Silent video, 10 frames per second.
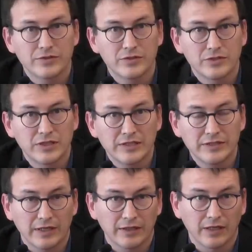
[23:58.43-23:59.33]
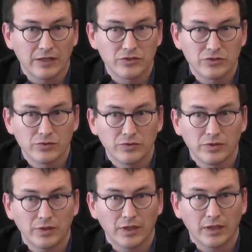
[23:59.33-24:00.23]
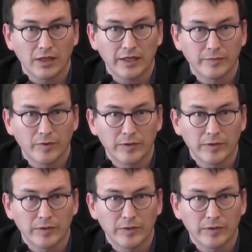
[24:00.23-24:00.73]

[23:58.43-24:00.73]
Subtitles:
did and do at the public